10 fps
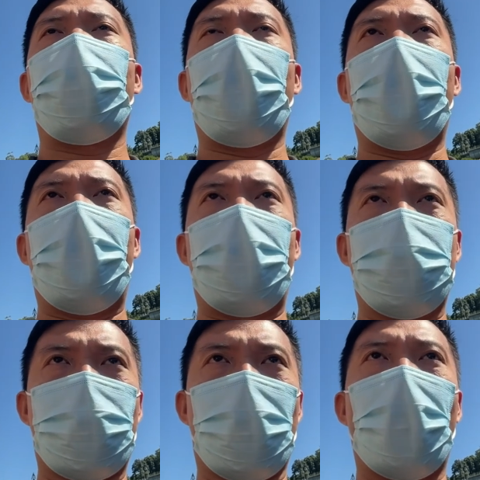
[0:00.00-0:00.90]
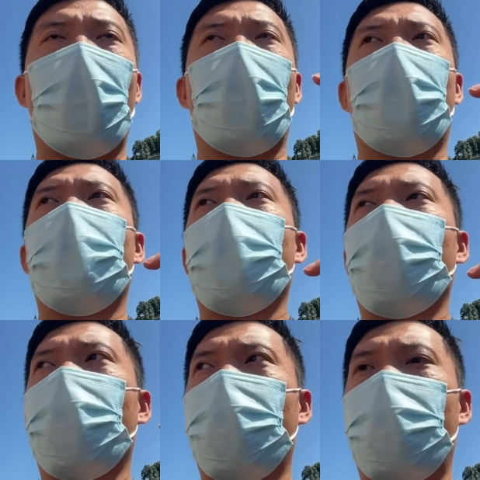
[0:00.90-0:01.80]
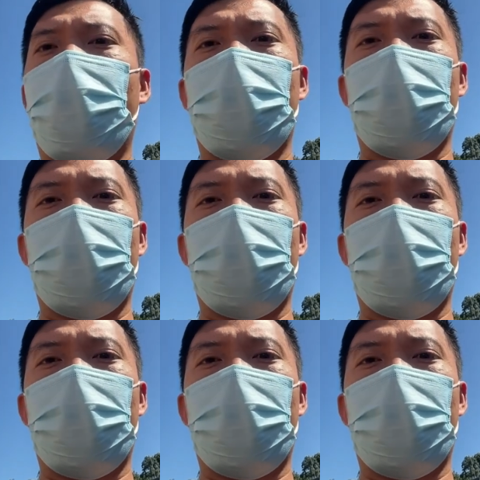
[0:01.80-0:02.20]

buy any stock, or do you think